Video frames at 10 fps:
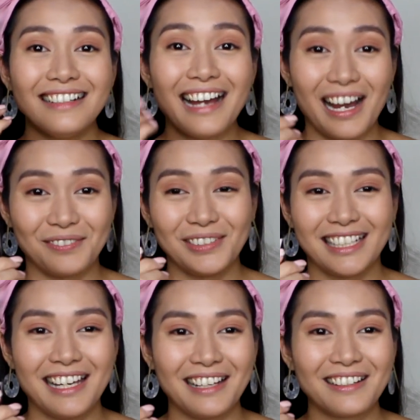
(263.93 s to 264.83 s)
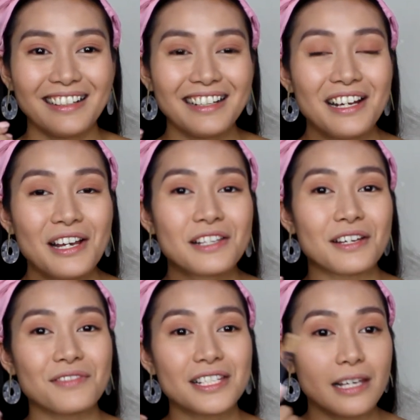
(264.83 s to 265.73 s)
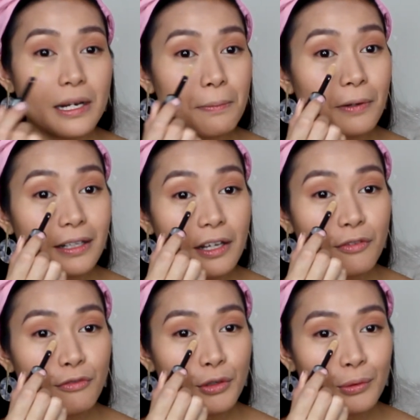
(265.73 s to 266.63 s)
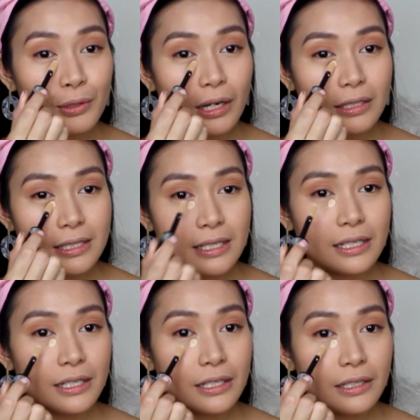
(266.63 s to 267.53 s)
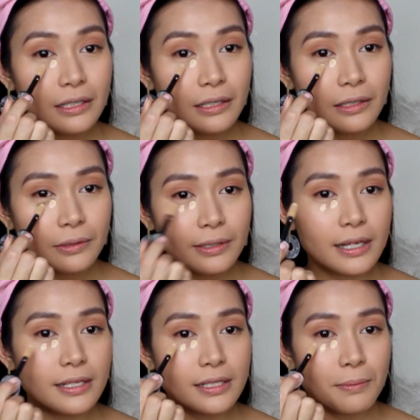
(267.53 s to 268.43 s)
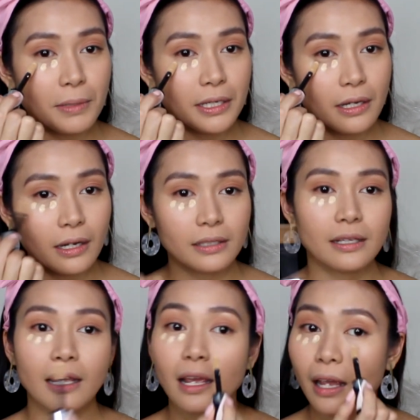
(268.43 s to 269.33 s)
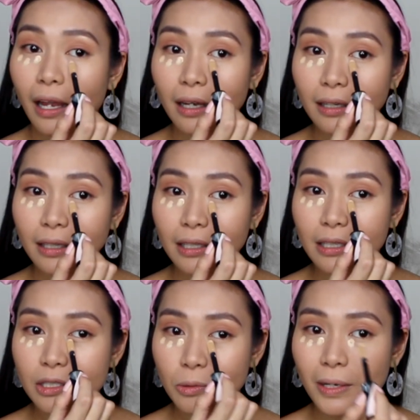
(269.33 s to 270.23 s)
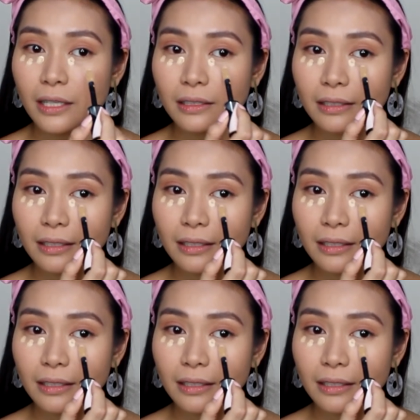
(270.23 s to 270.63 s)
applicator, so I'm just gonna put a few dots here. That is a big dot, and here as well.